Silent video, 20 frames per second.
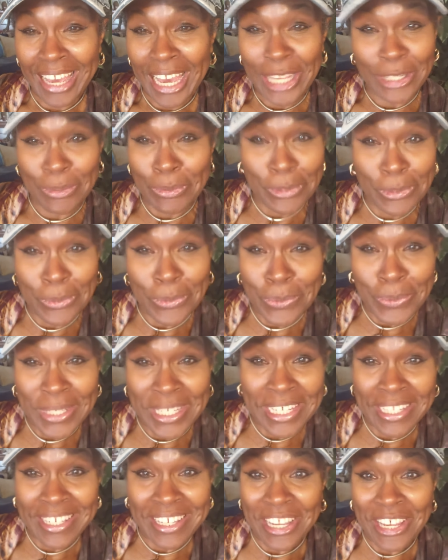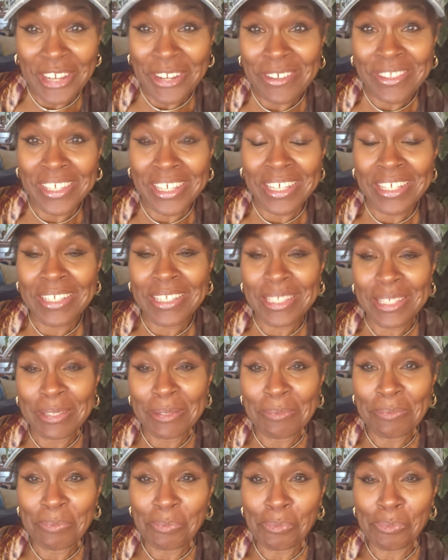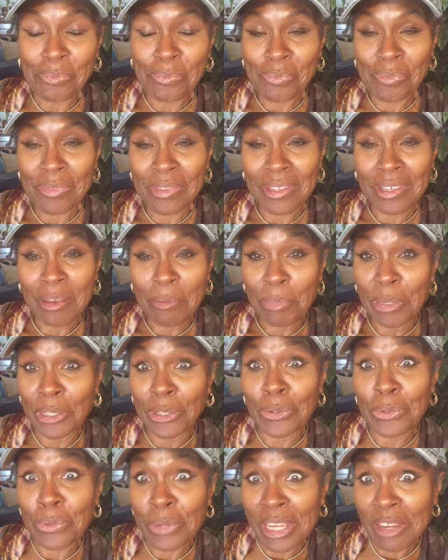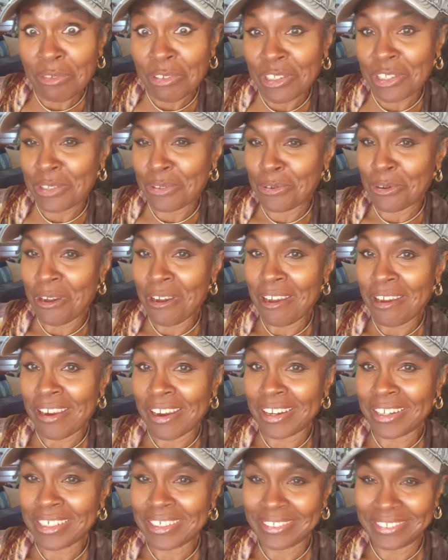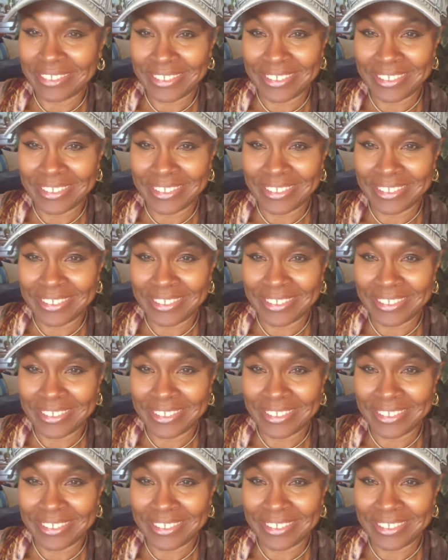I don't know who need to hear this, but whoever you are,